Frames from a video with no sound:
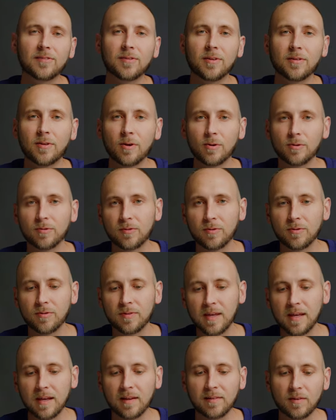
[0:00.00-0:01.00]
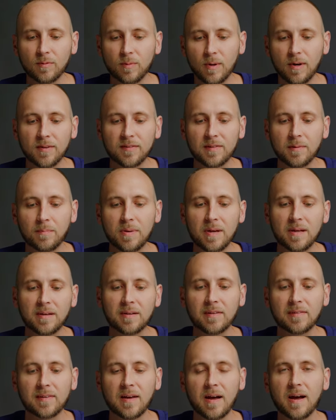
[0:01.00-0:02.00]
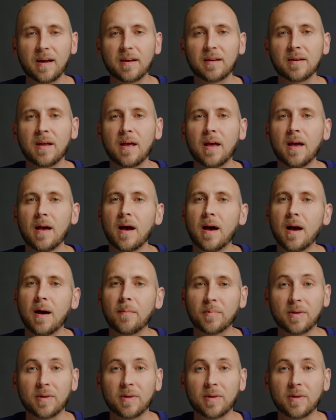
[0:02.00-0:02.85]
to those two things, as well as the Peak Design um,